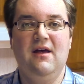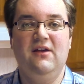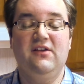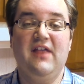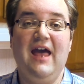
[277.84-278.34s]

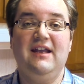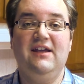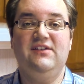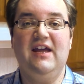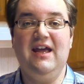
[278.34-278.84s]
So that
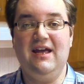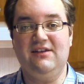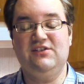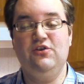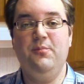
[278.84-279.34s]
is
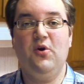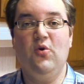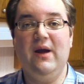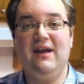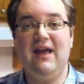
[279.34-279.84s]
it, super
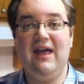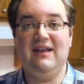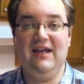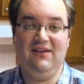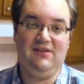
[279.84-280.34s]
quick and
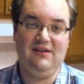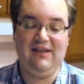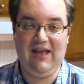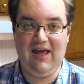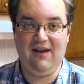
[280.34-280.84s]
easy
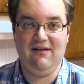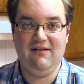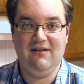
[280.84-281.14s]
today.